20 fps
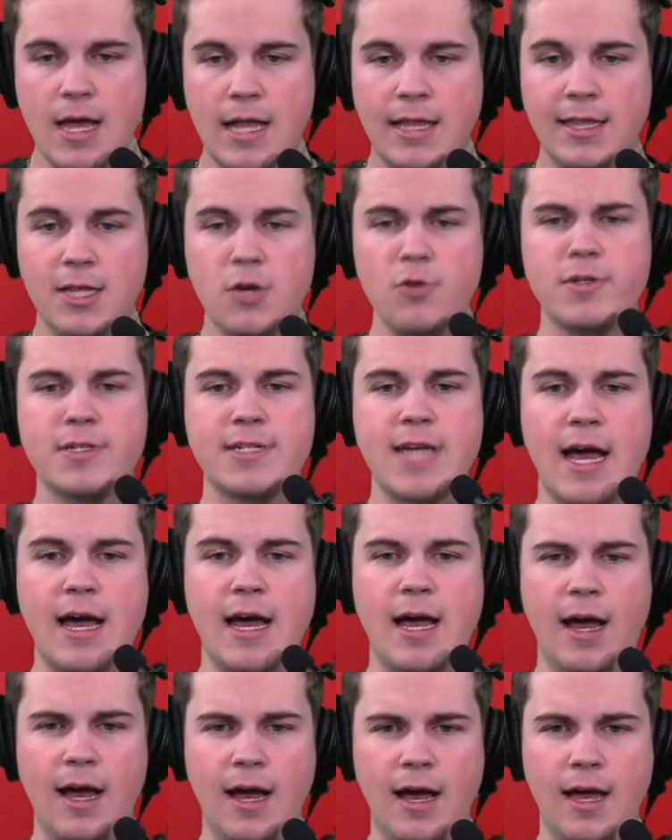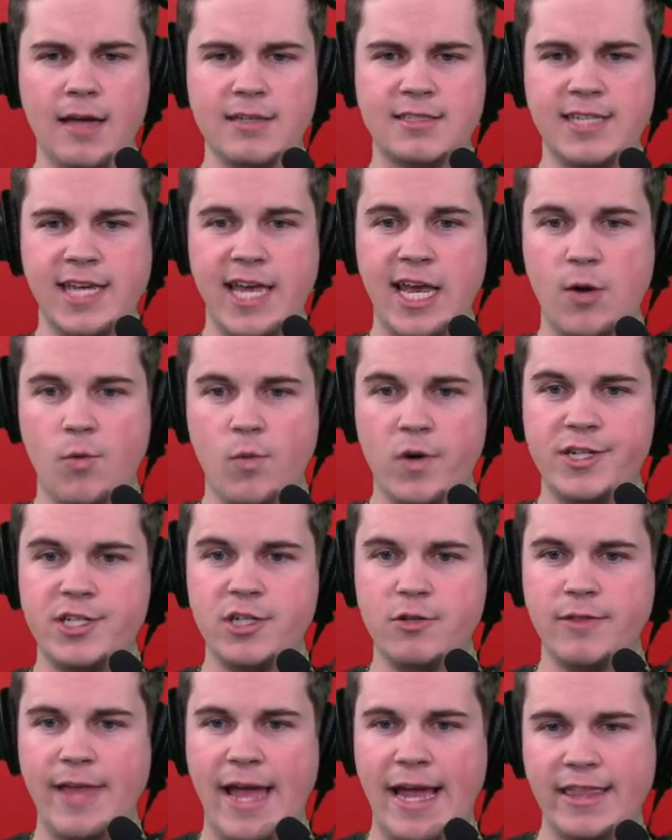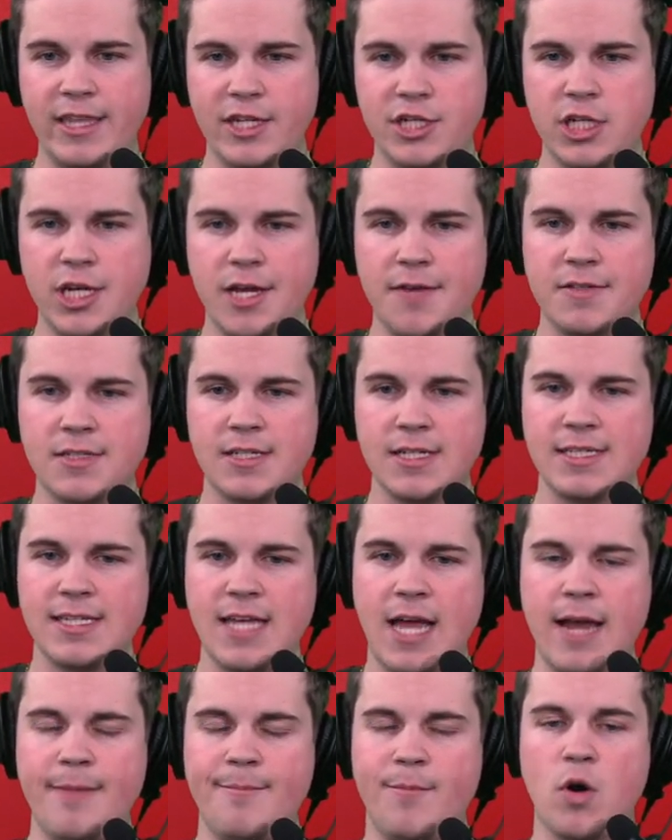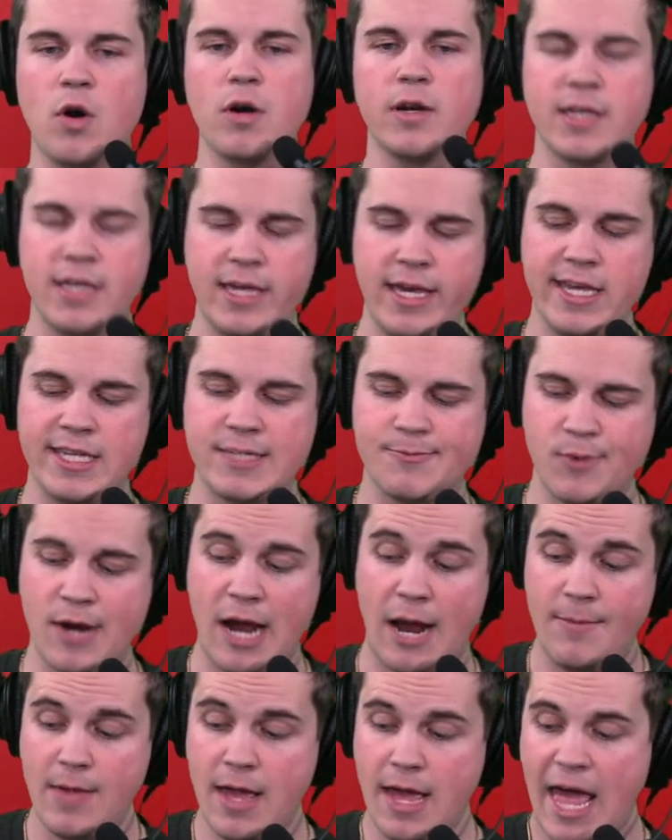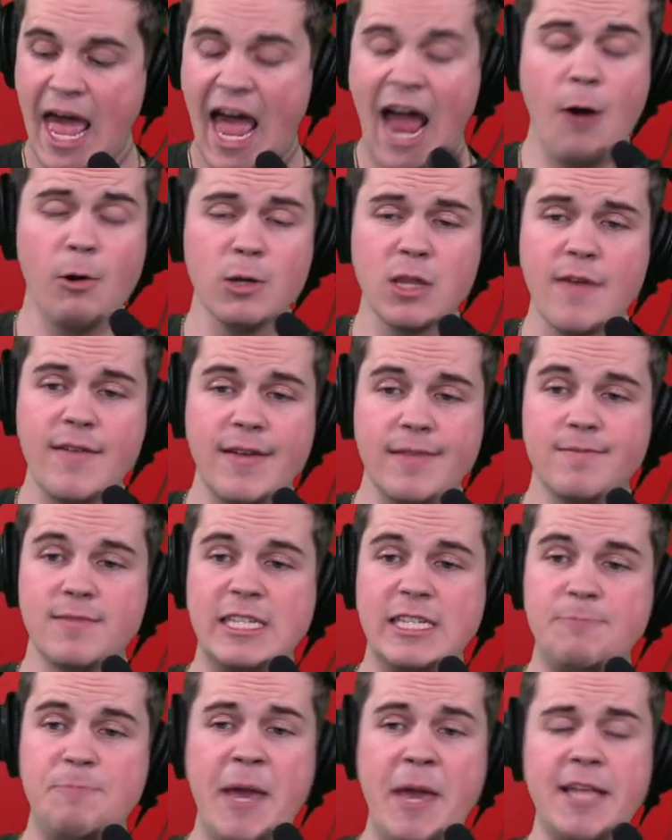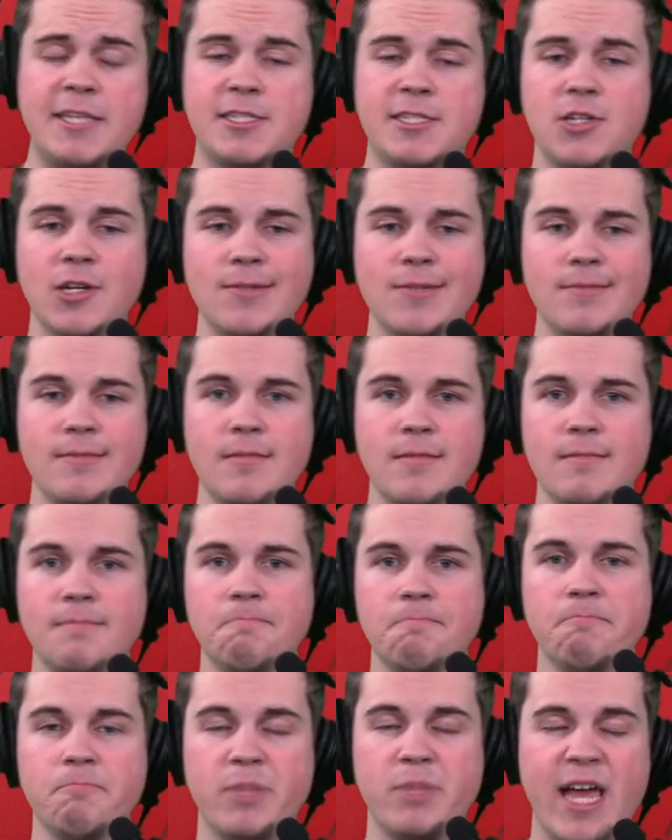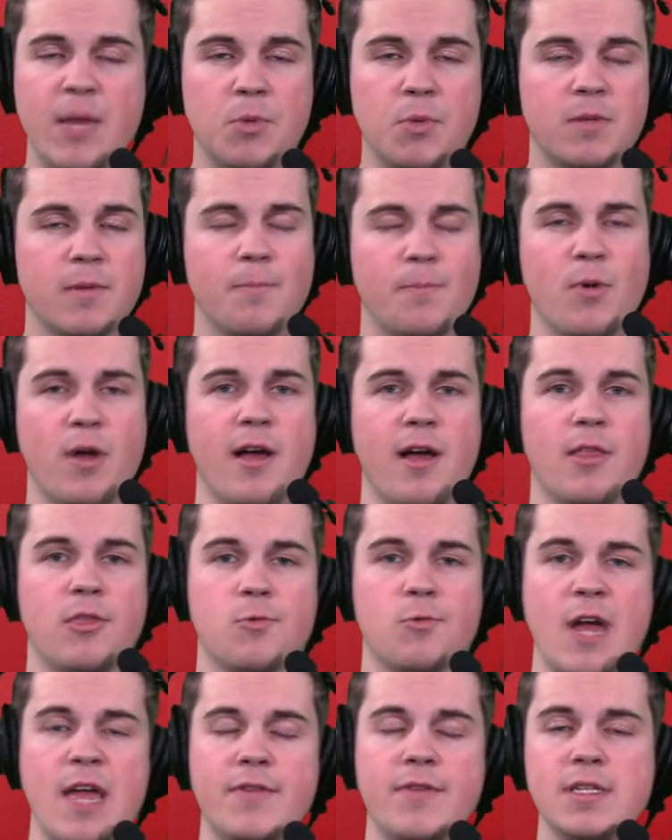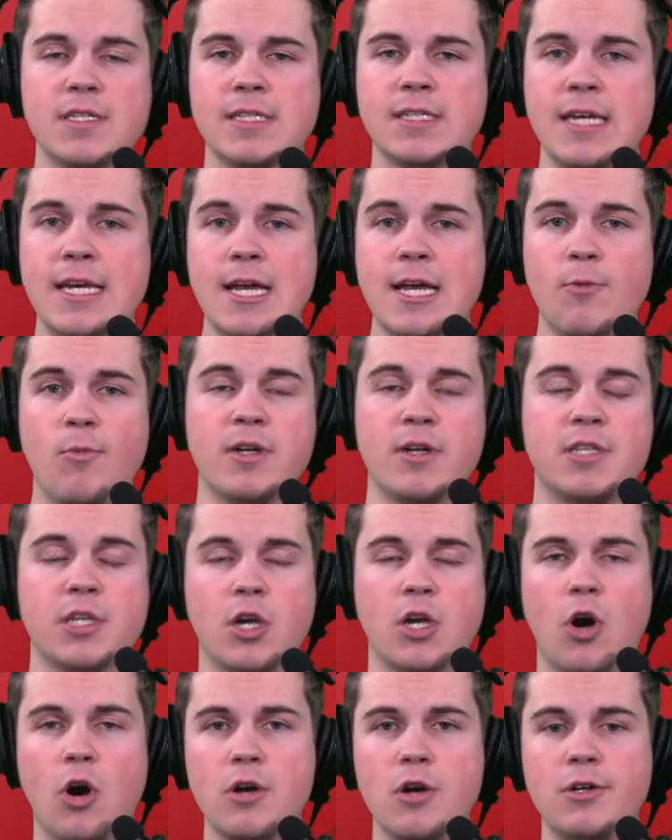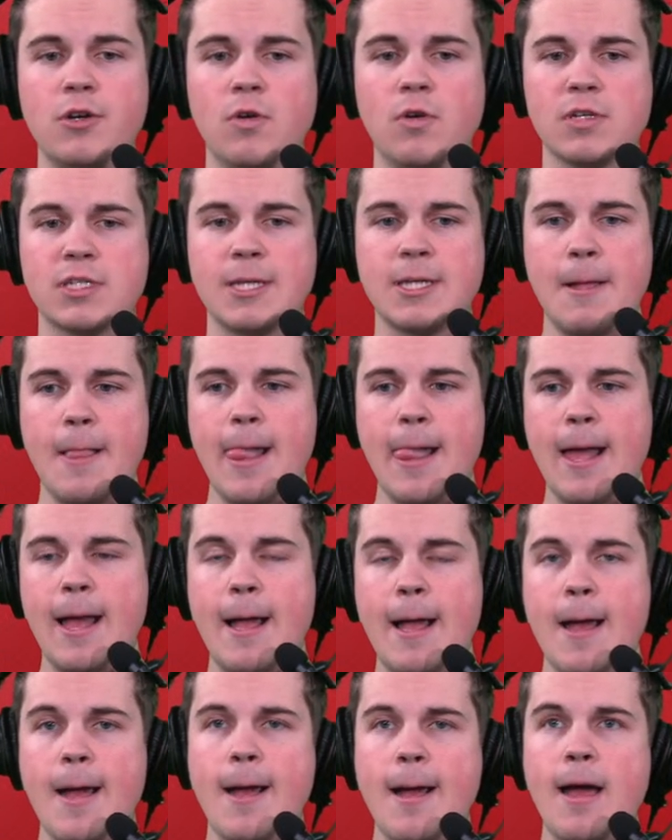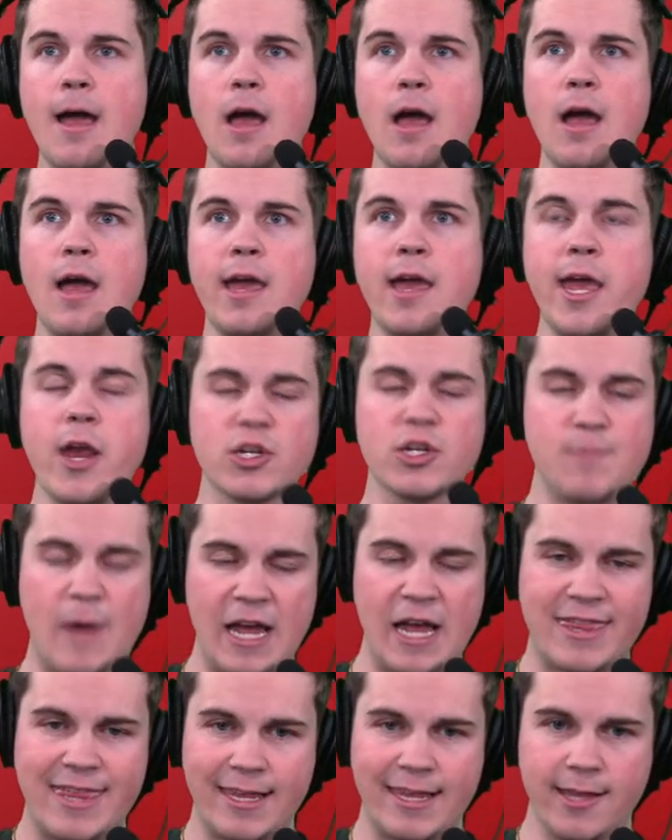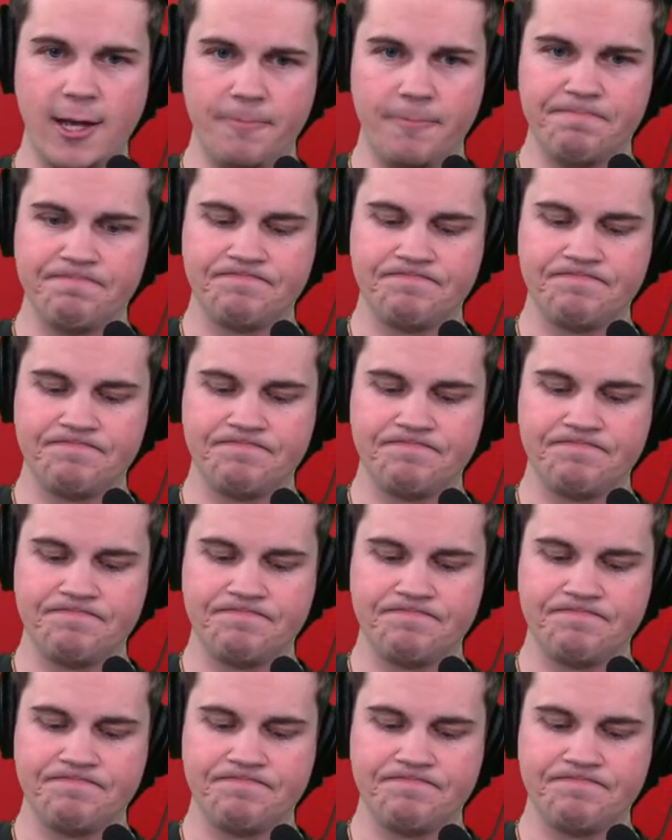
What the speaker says: Luca saying, would you like the Chiefs to sign Marquise Brown? I would love it. Speedster, played with the Ravens, went to the Cardinals. Here's my thing, though.